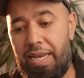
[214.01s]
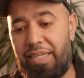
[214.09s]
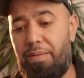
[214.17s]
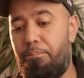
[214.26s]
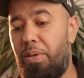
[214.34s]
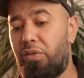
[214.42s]

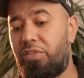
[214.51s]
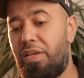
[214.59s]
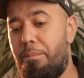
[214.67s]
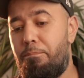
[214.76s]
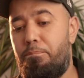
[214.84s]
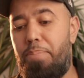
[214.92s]
That's a
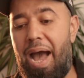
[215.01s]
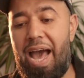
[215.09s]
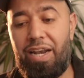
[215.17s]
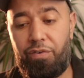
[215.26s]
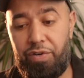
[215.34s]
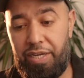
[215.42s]
built-in
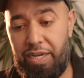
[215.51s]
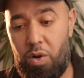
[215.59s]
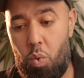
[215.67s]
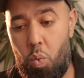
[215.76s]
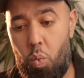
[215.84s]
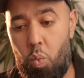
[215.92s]
battery
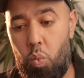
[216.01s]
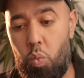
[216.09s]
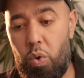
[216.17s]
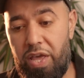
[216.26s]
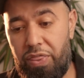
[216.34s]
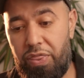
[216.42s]

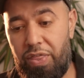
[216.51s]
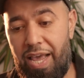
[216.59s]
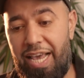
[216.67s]
with